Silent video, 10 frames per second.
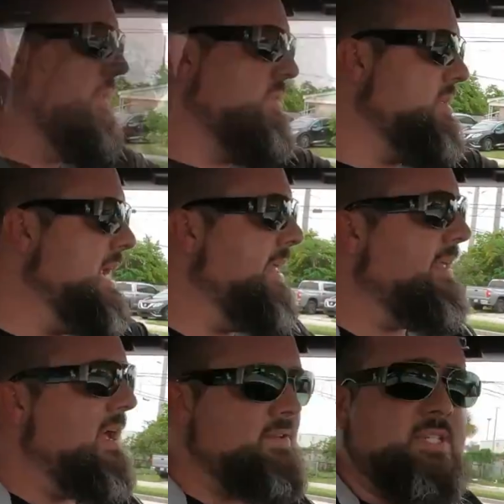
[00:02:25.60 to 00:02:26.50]
So now
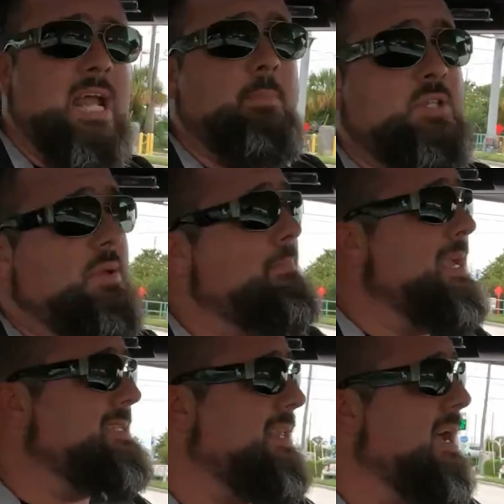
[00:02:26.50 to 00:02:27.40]
that I've established a
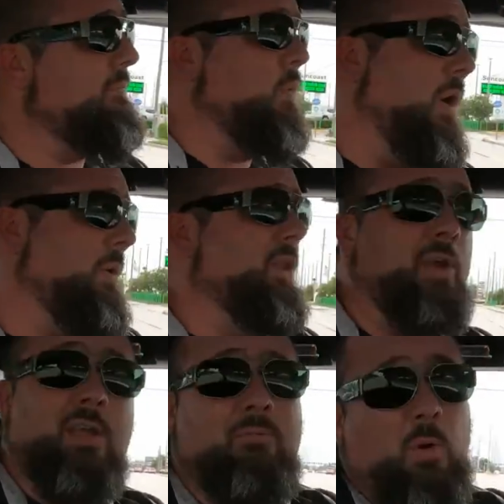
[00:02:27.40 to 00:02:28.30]
baseline for what we're
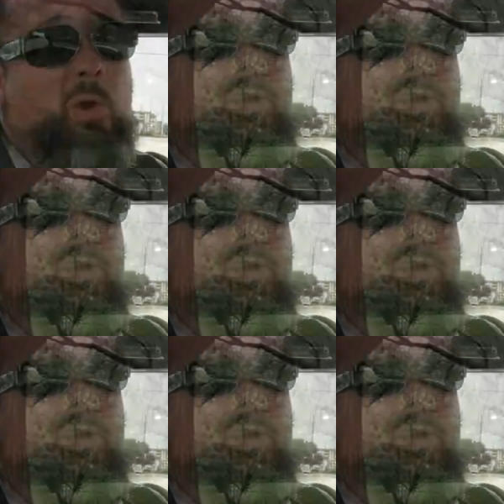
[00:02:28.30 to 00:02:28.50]
looking for